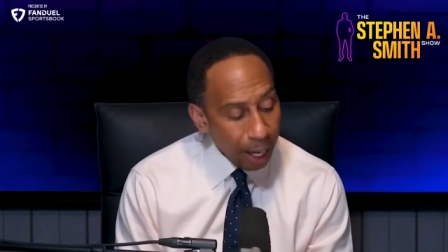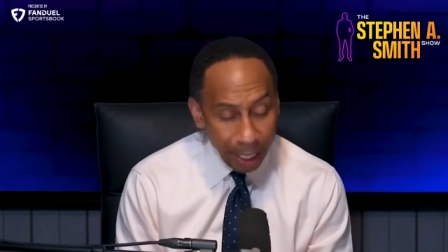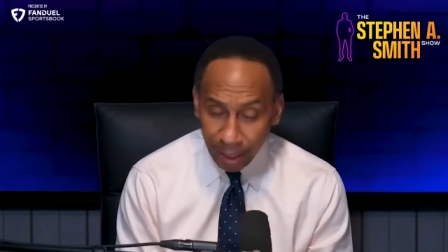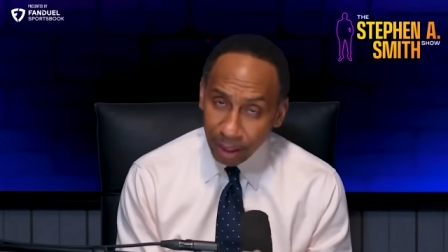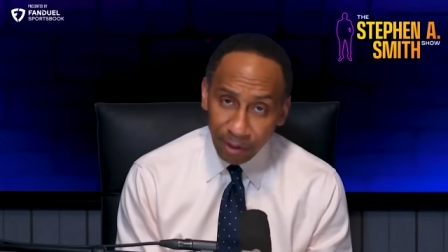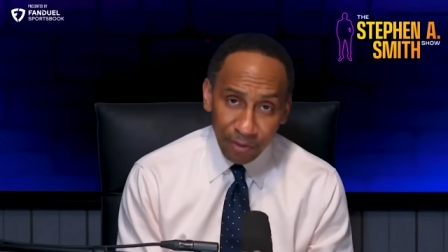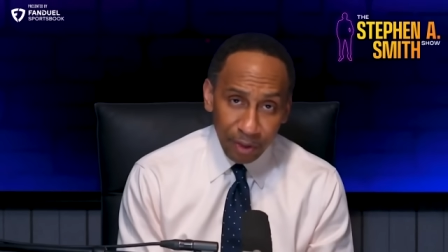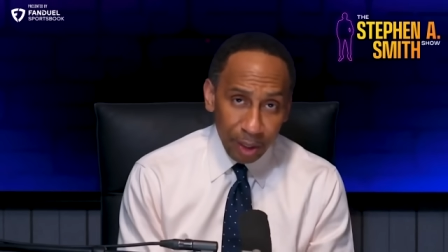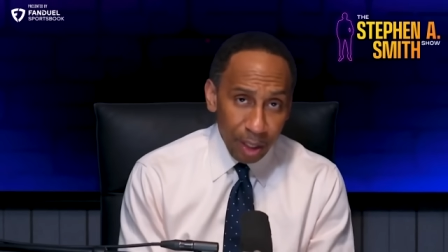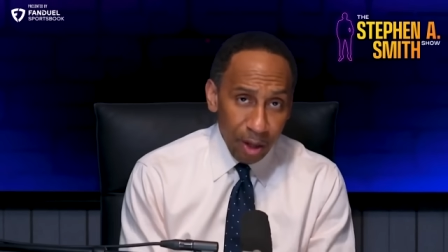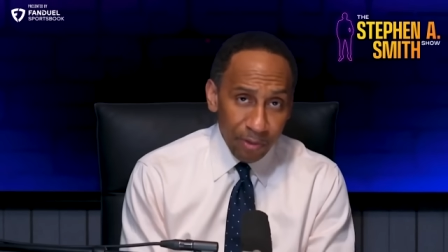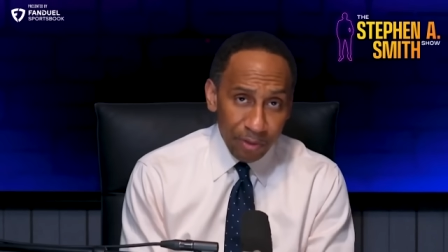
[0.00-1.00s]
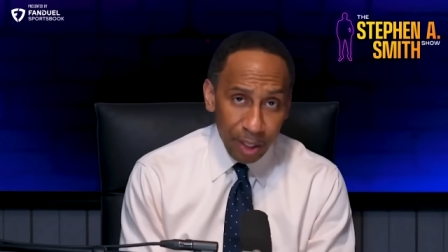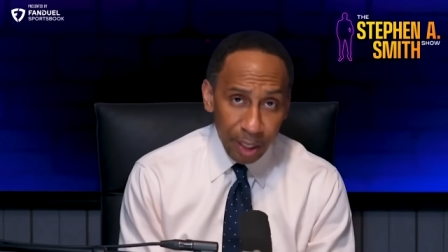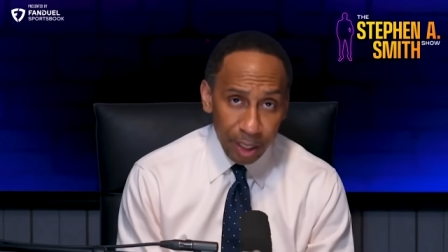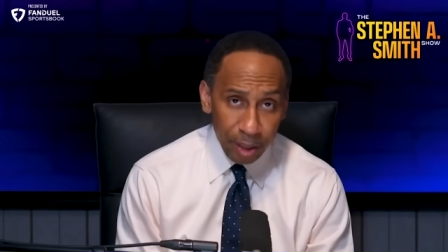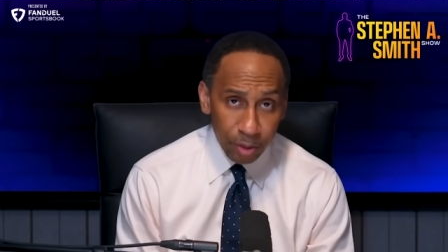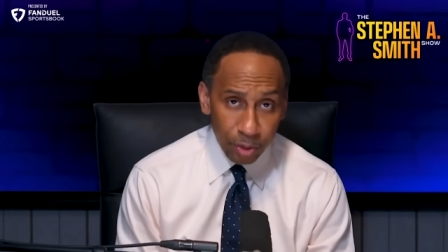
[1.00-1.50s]
I think the Philadelphia
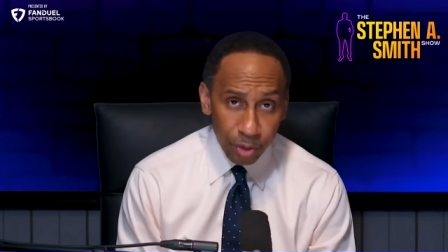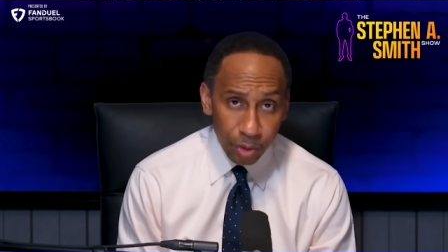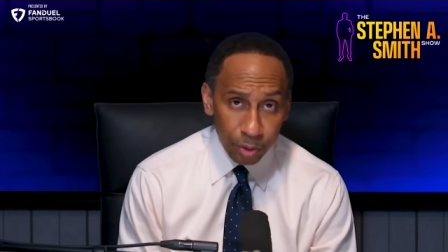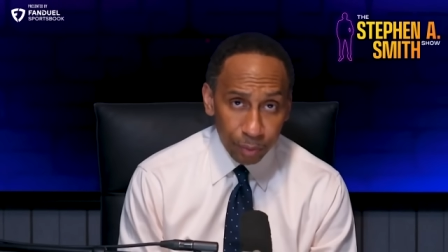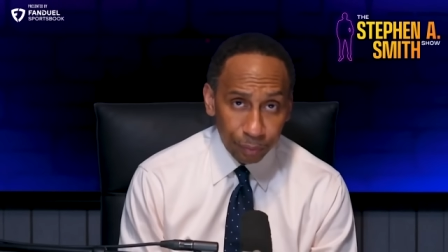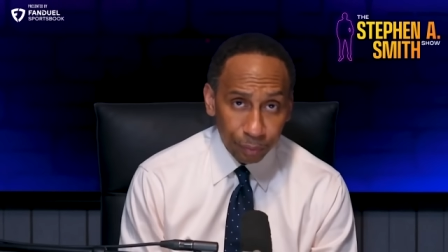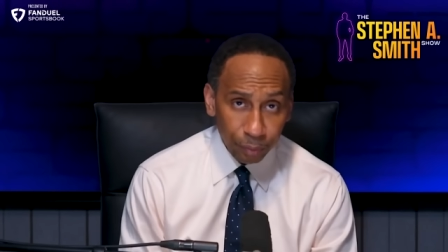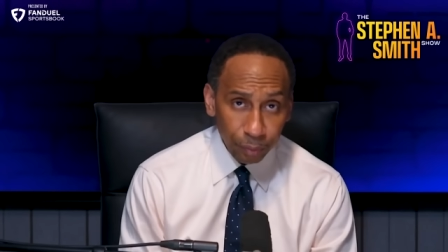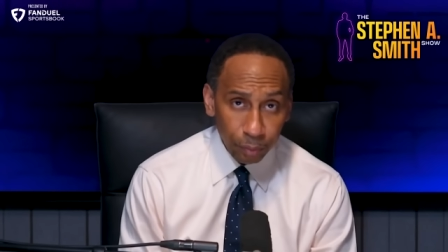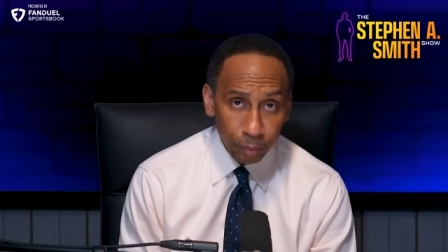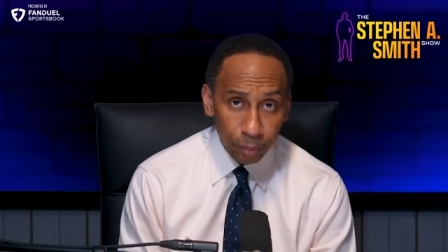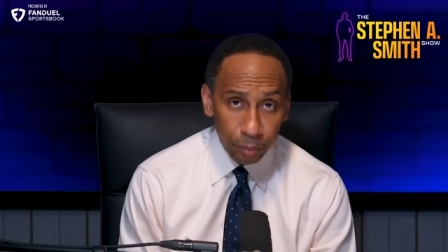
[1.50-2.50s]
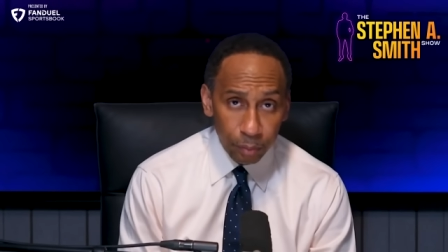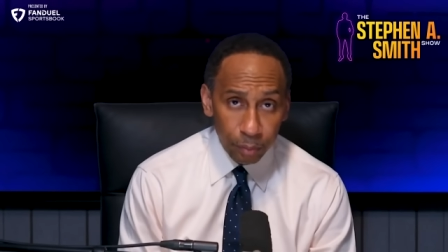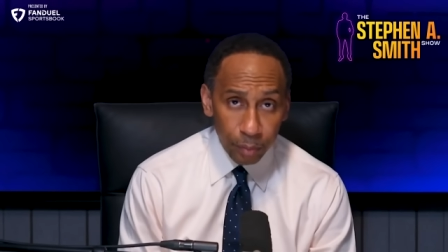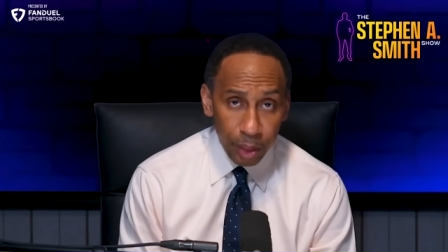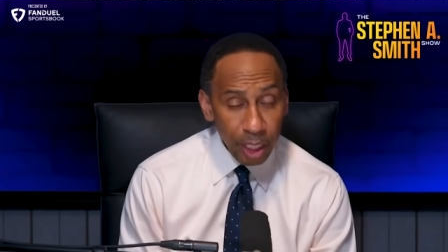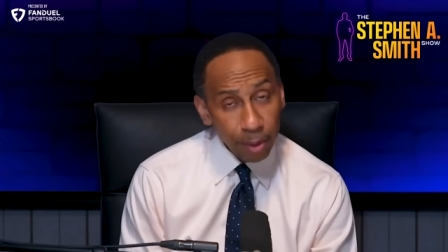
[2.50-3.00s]
Eagles
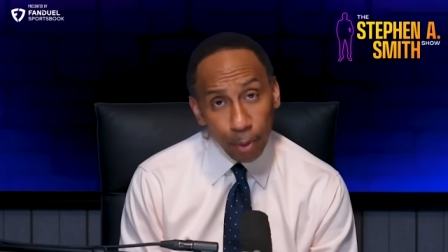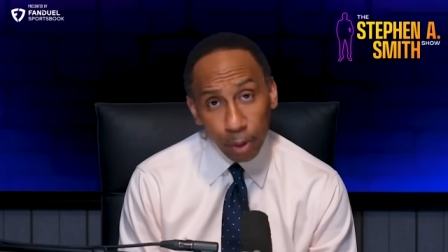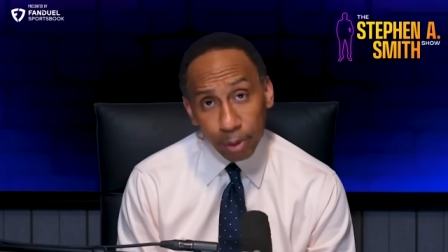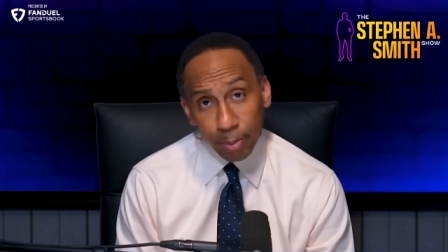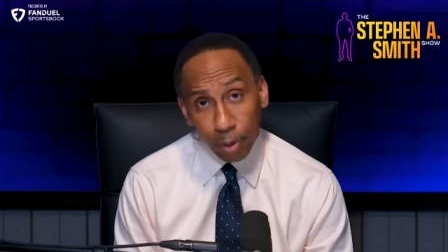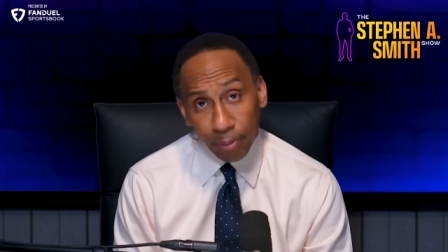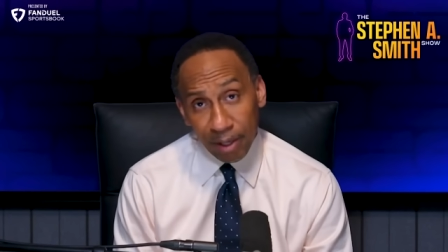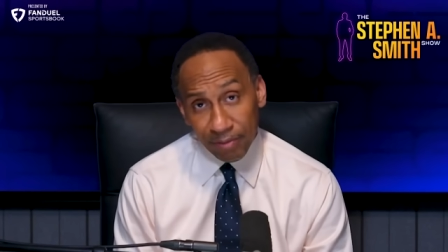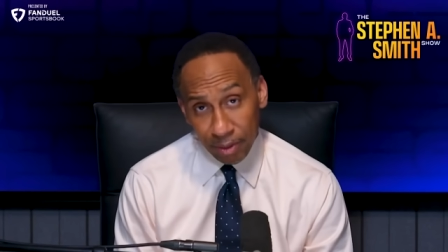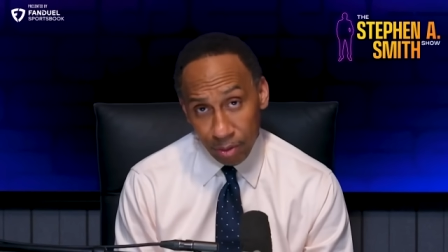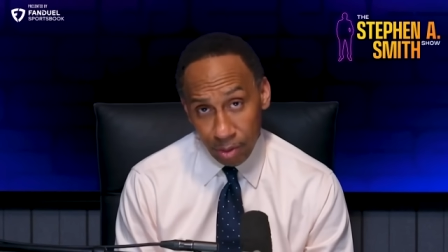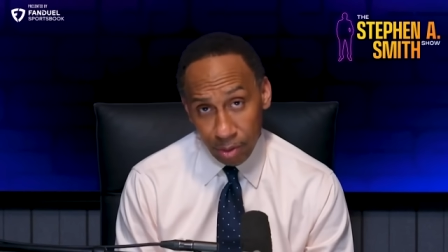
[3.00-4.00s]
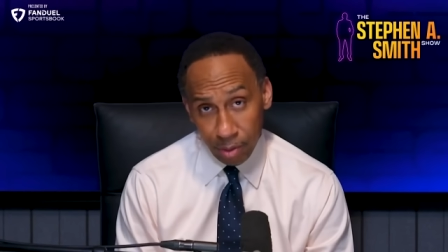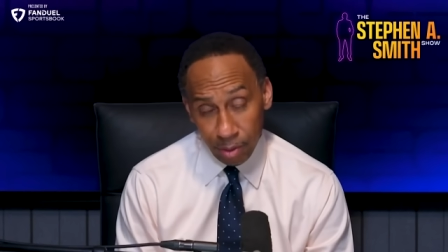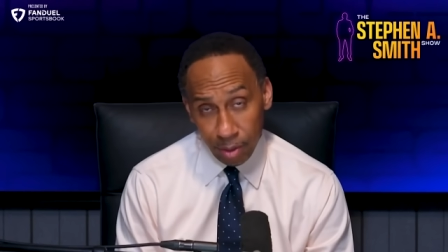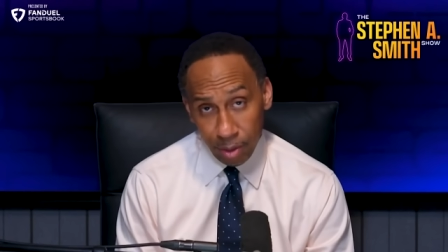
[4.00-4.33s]
and the Baltimore Ravens